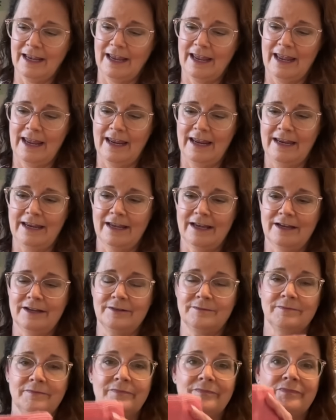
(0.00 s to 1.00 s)

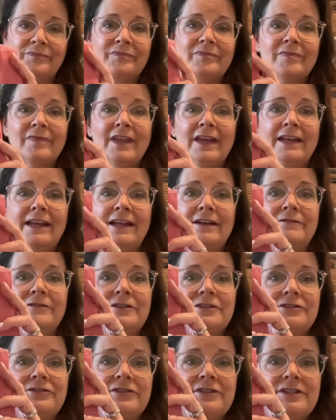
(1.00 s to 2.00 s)
an
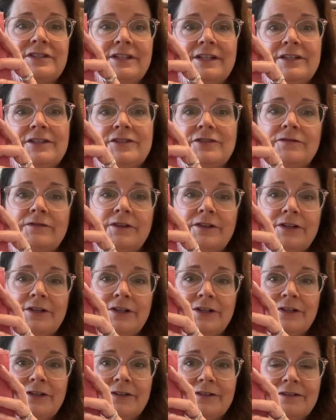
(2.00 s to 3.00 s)
anniversary stitch for
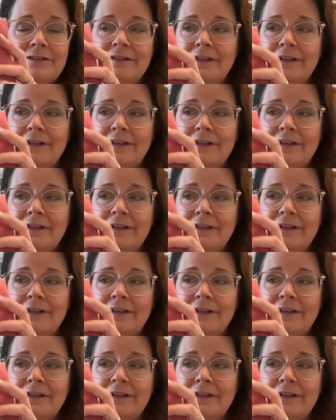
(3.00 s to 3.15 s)
her.